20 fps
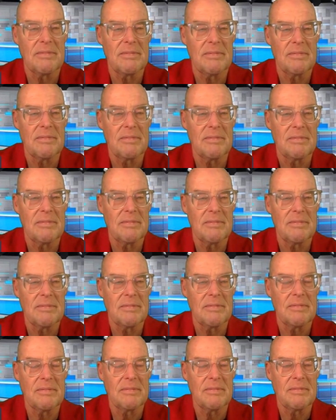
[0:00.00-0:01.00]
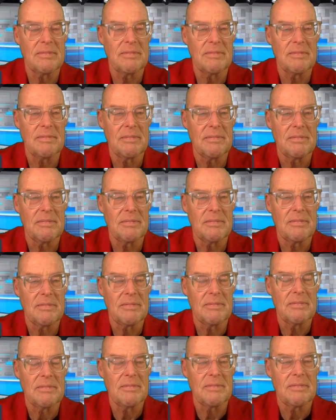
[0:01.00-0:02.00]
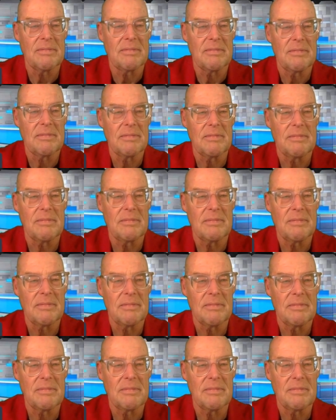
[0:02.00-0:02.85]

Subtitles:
This person isn't speaking.